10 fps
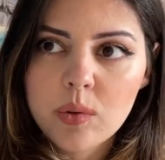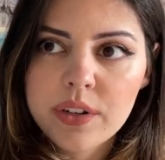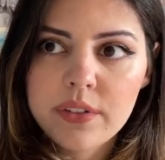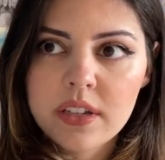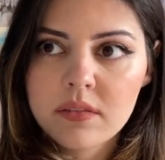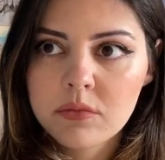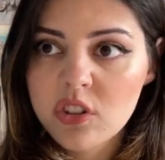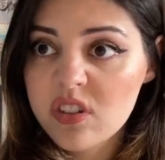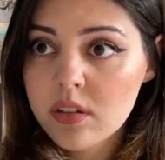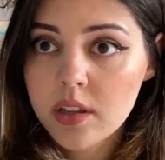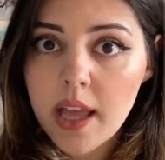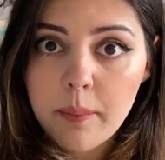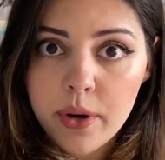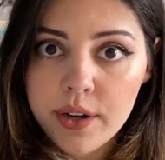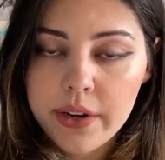or even just
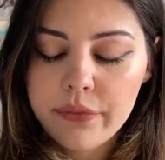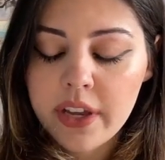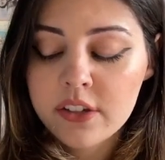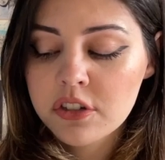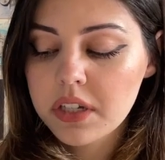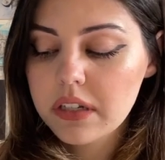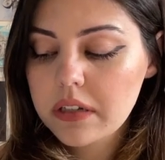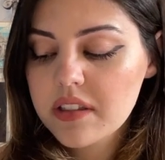contemporary fiction,